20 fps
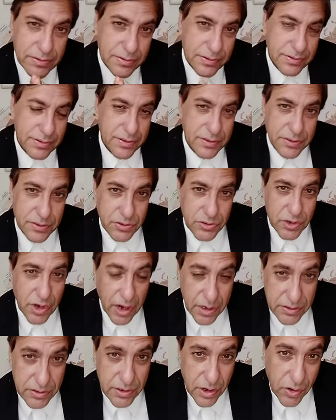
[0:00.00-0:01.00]
This is
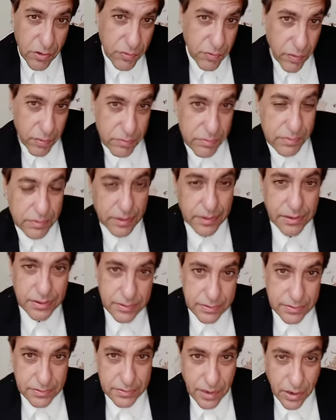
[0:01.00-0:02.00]
Raj Sahu from
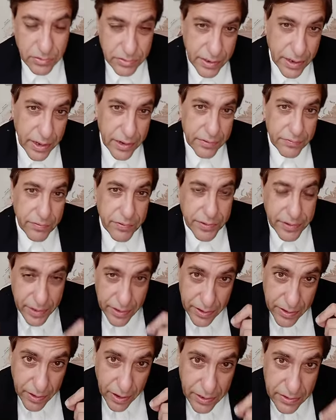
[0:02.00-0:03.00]
South
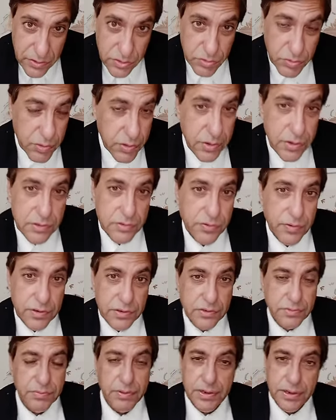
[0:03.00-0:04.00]
California, Christ Words
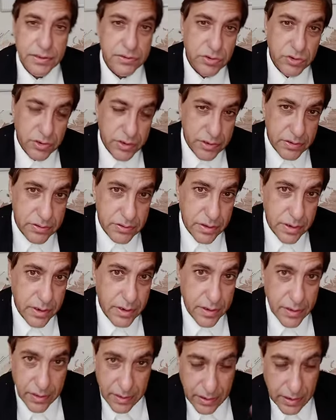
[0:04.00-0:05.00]
First Ministries.
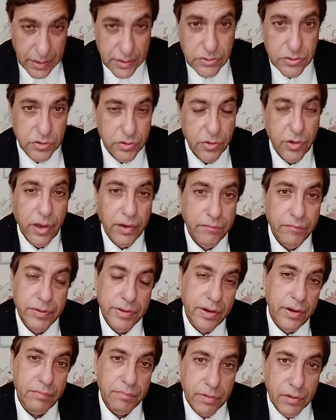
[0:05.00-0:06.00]
As you know, I've
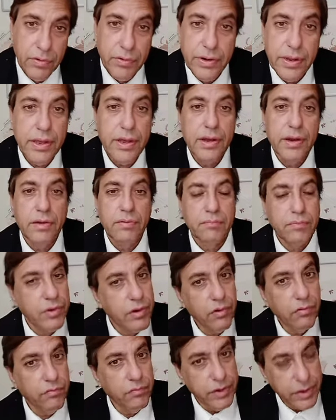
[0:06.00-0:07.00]
been uploading a
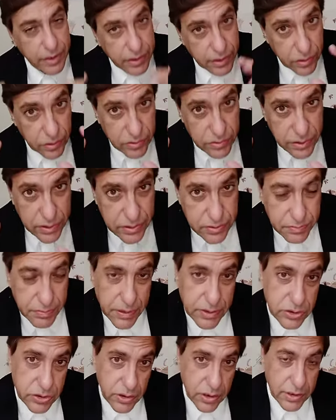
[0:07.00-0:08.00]
number of videos,
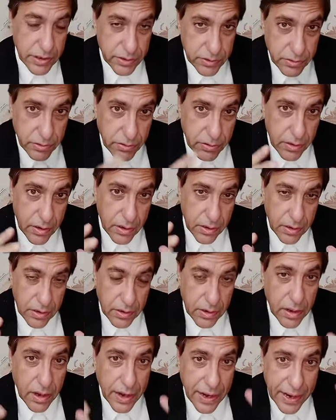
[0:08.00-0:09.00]
especially to
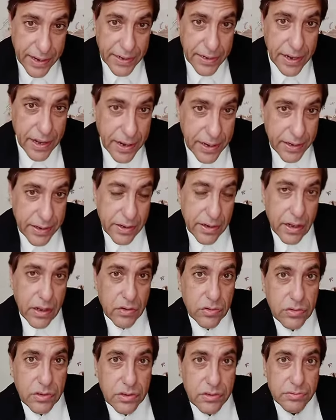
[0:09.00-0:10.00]
highlight
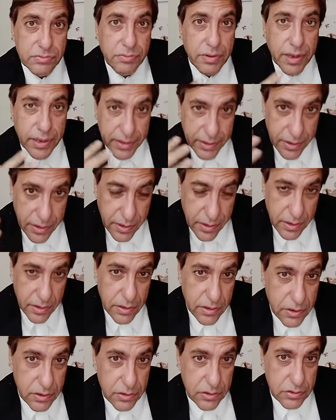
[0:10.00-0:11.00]
how this man
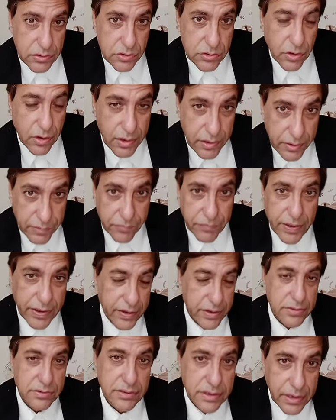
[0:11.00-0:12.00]
Saul the
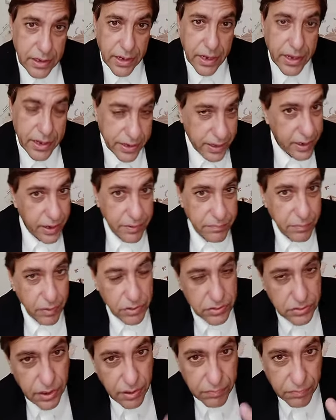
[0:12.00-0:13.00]
Pharisee, aka
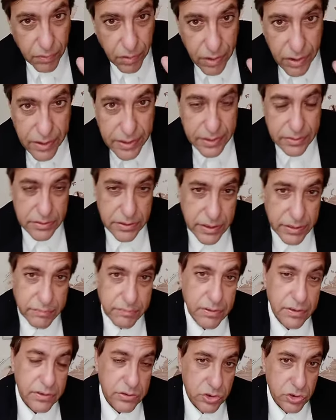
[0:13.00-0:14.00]
Apostle Paul,
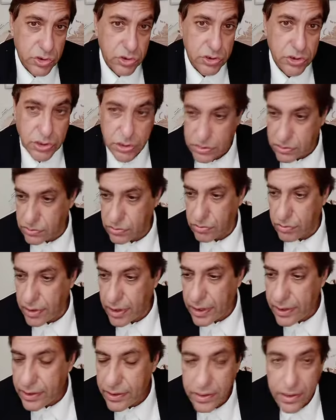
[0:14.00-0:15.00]
deceived the churches.
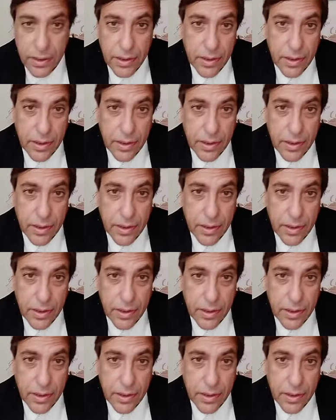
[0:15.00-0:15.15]
Okay,